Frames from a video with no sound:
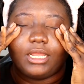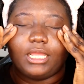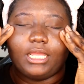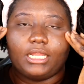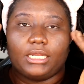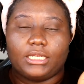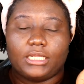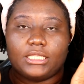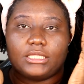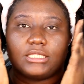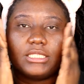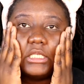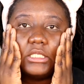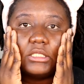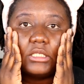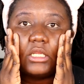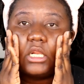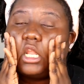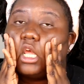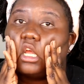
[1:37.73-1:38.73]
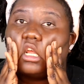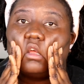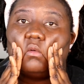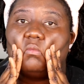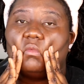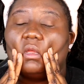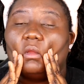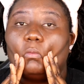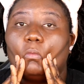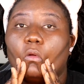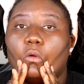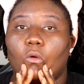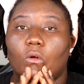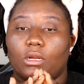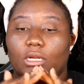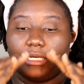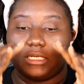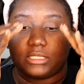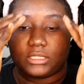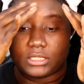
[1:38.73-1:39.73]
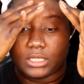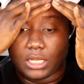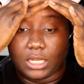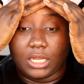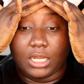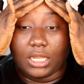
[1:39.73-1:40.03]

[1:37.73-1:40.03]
and it doesn't clog up my pores.